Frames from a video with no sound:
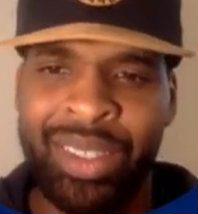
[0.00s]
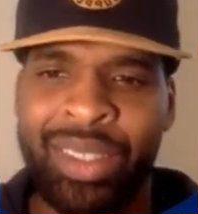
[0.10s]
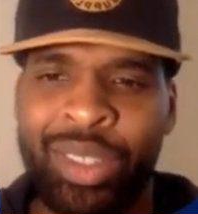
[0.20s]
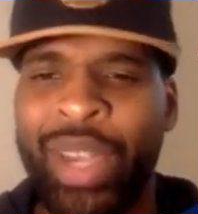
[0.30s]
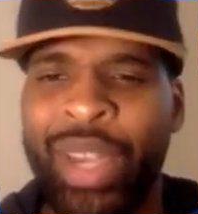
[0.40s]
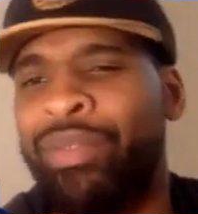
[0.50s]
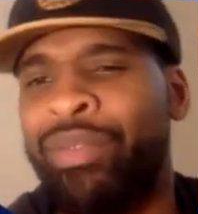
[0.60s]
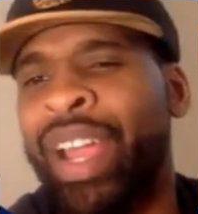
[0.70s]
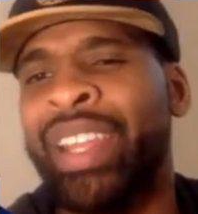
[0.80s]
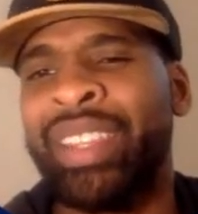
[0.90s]
You got
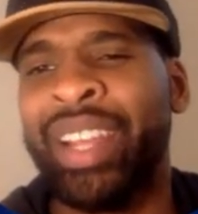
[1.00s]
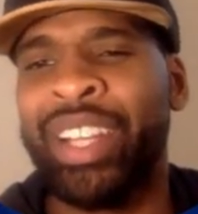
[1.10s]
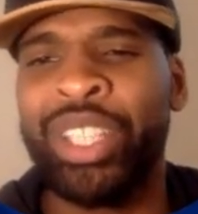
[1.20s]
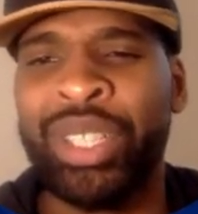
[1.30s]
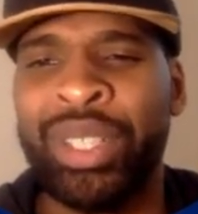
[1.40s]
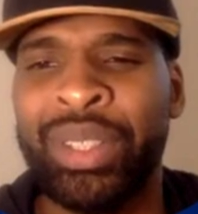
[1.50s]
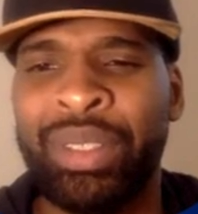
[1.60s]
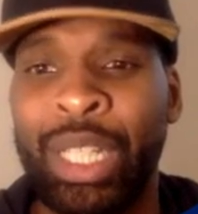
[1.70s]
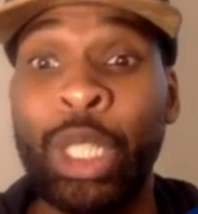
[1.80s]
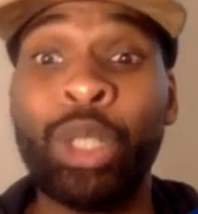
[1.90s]
red in there to
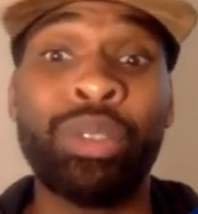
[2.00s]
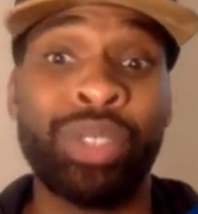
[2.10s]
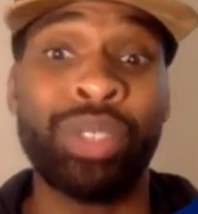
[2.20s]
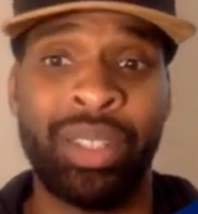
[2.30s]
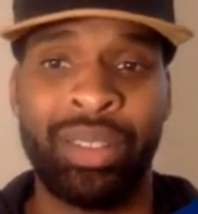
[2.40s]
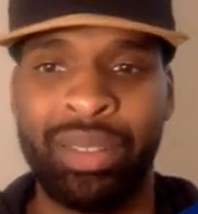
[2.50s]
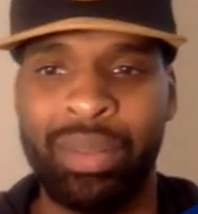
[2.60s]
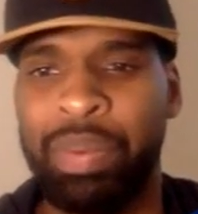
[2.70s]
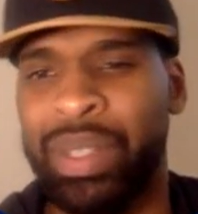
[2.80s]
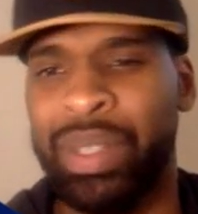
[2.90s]
loot,
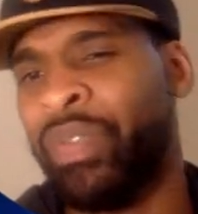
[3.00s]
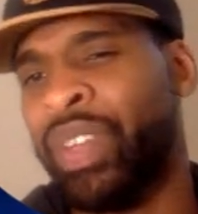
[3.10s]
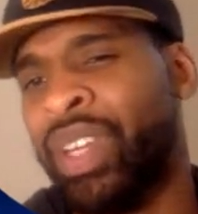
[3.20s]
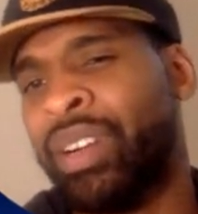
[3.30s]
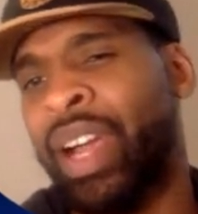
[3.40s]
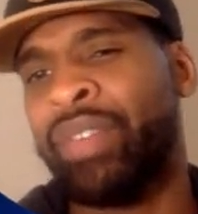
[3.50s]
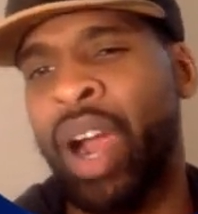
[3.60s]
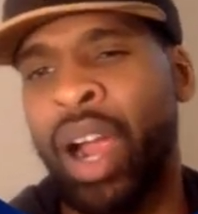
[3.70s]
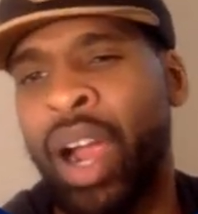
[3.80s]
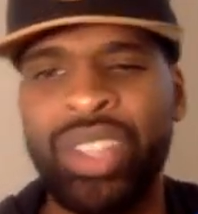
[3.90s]
put stuff in your
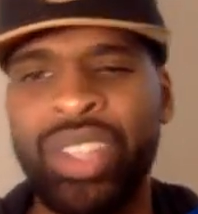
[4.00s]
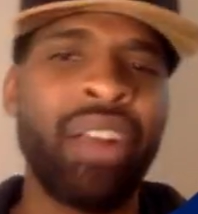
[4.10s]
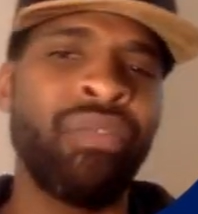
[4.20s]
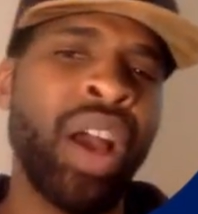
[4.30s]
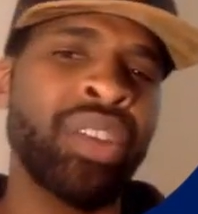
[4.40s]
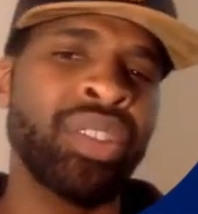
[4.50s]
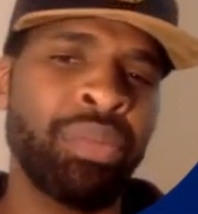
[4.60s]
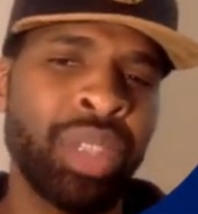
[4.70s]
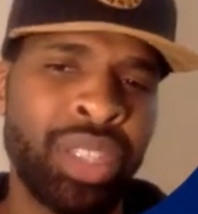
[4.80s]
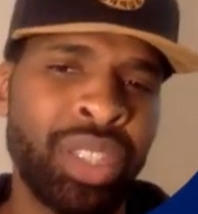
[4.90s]
graveyard, sacrifice
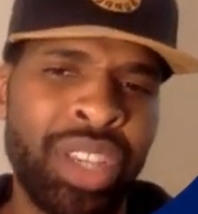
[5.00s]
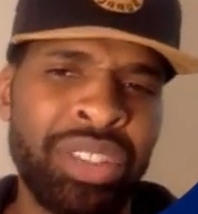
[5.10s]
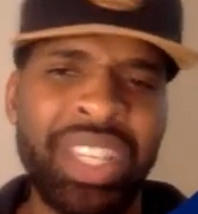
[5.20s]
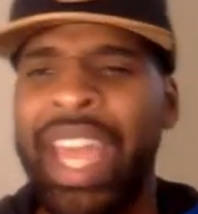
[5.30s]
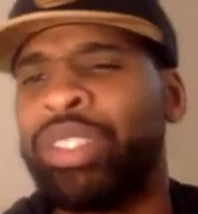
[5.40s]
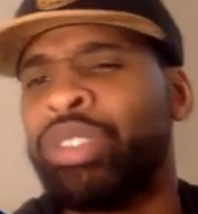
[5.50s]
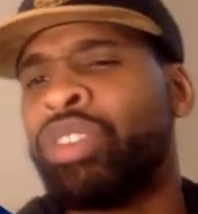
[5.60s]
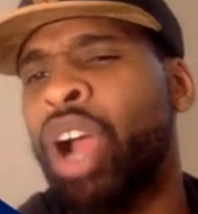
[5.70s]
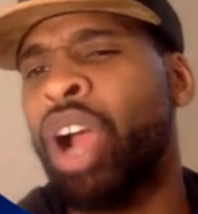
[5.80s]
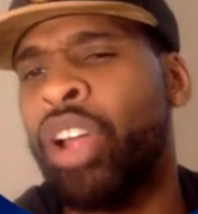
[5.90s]
something to gain 2
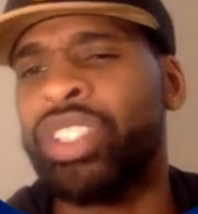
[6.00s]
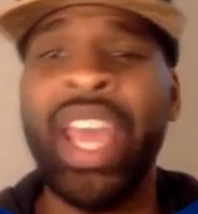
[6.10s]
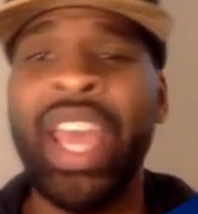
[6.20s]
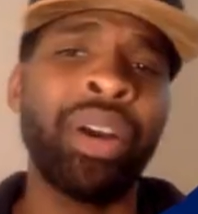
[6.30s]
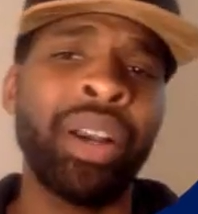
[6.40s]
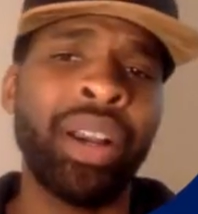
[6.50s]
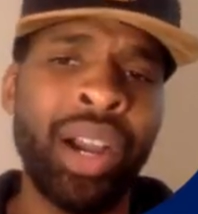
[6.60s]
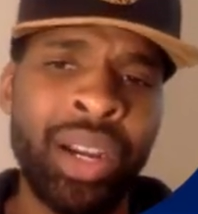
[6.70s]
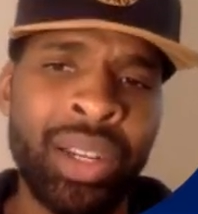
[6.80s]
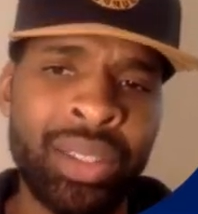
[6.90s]
cards, gain 1
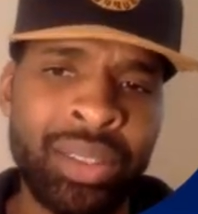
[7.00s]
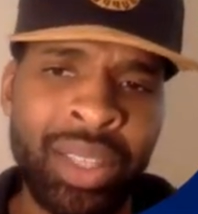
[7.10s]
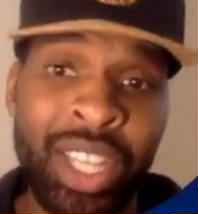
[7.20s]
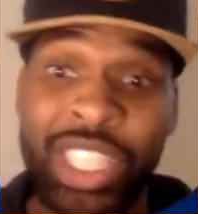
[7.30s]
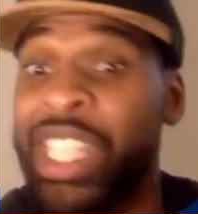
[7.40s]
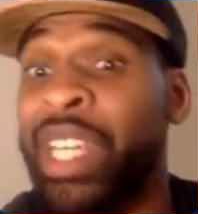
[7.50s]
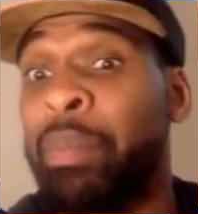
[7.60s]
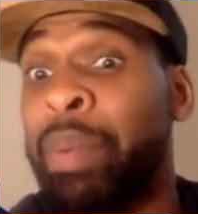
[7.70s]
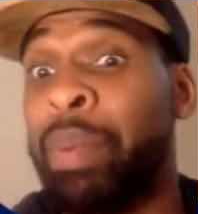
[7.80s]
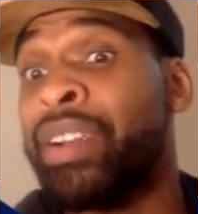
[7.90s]
cards, to deal
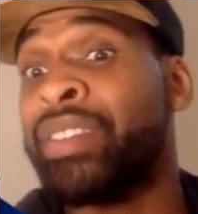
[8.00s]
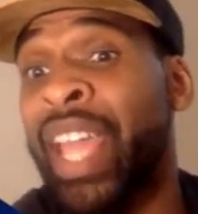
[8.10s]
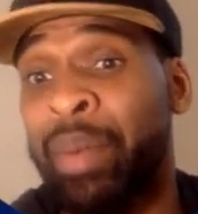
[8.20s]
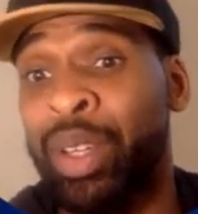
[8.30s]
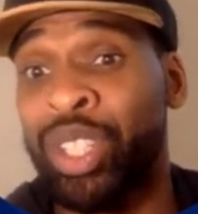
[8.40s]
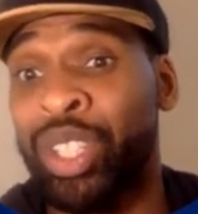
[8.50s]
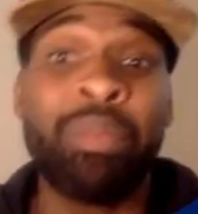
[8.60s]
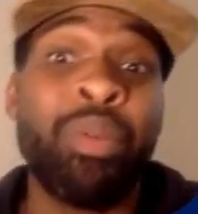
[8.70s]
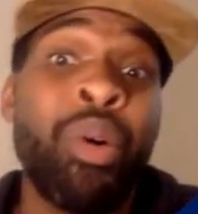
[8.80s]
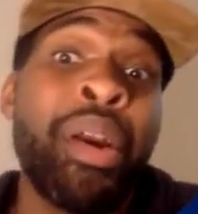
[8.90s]
burn damage, to deal
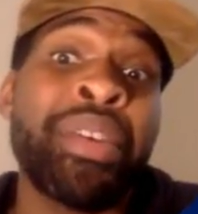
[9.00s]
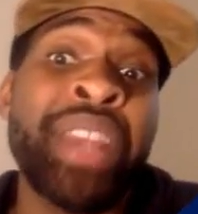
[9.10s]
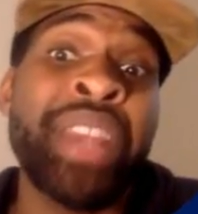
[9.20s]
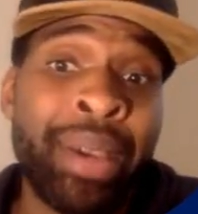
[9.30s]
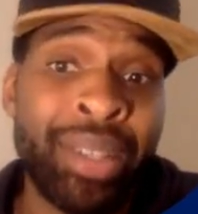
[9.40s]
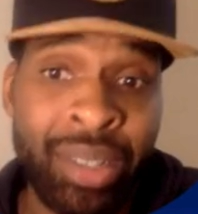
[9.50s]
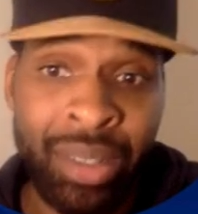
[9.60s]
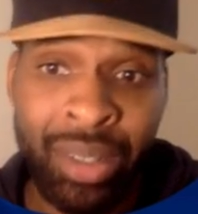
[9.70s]
more damage.